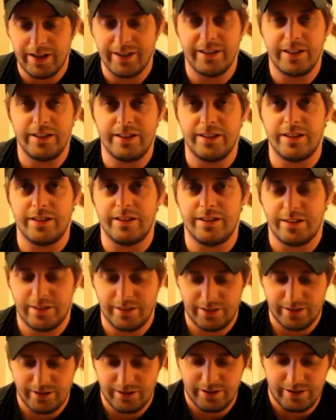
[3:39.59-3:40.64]
I like these.
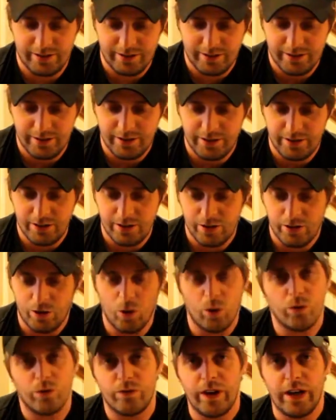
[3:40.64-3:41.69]

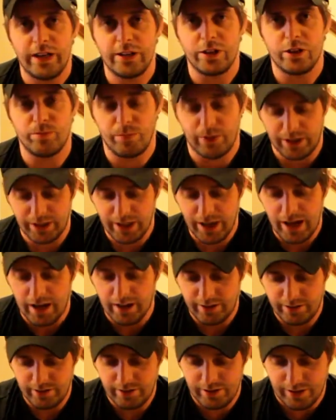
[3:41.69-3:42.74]
Old fashioned, but
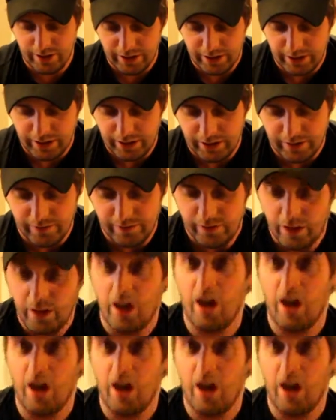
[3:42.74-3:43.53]
not. I like it.